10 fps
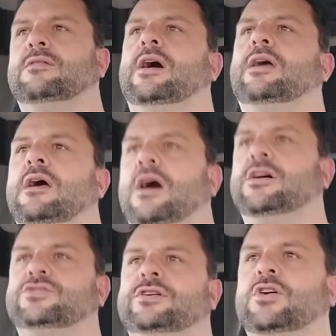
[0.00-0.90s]
right,
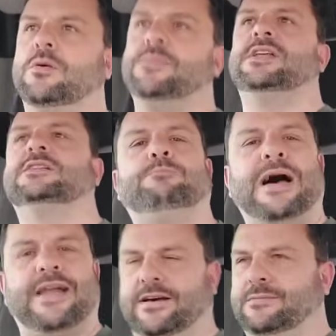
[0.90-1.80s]
under a communist
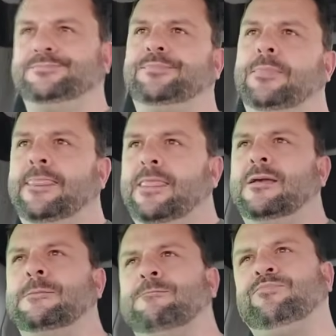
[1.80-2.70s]
banner.
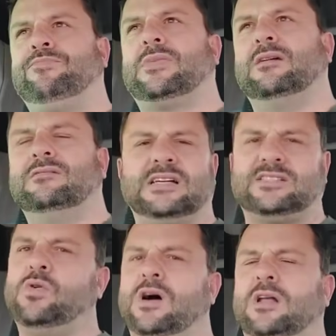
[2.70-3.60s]

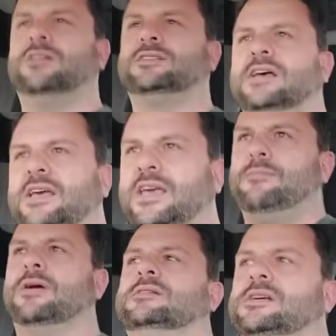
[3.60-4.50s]
That's quite a lot to take
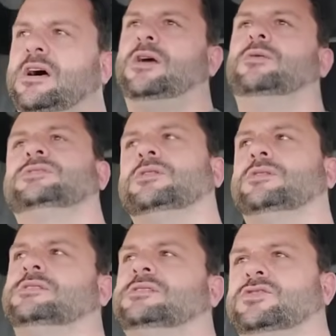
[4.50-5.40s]
in because I always
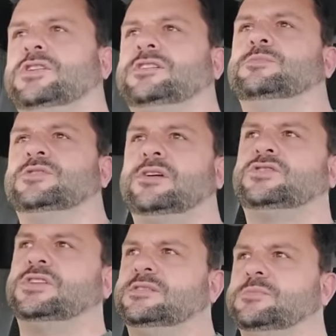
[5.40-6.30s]
thought socialism,
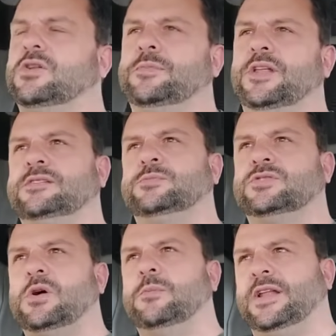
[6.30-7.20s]
socialism, communism
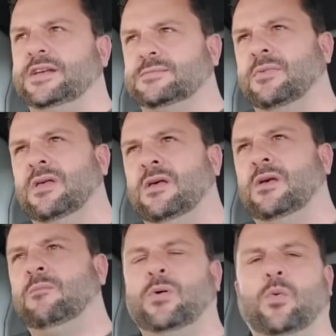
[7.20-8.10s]
was communism.
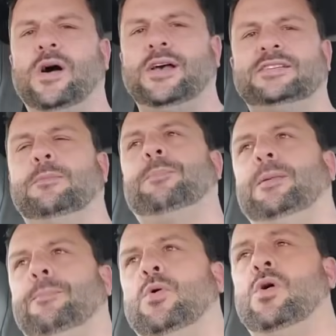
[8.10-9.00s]
But why is it
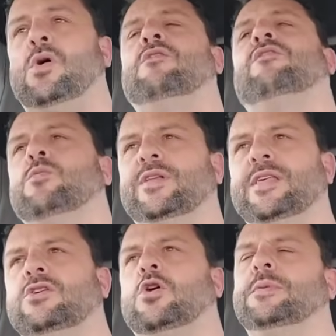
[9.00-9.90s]
people from
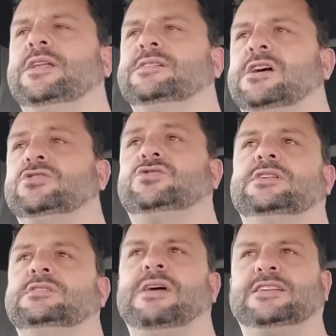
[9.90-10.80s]
within communist
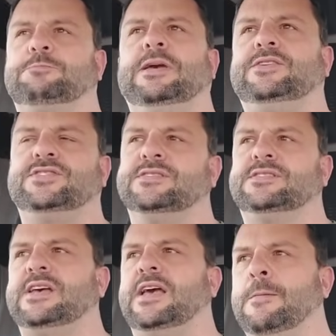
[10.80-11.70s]
countries make speeches and
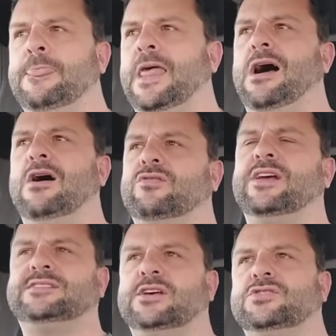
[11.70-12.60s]
say, our
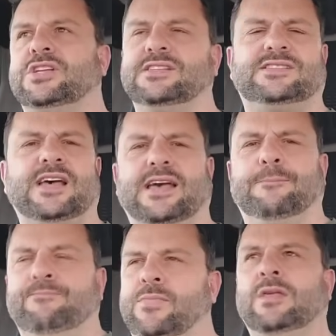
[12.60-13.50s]
great socialist state?
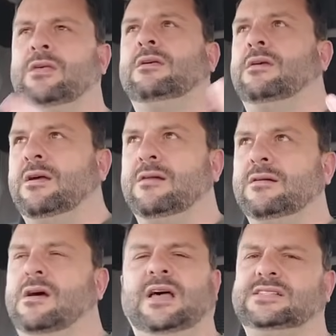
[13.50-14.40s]

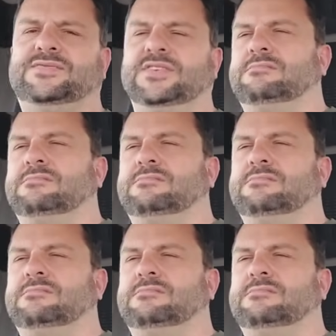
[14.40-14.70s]
That's for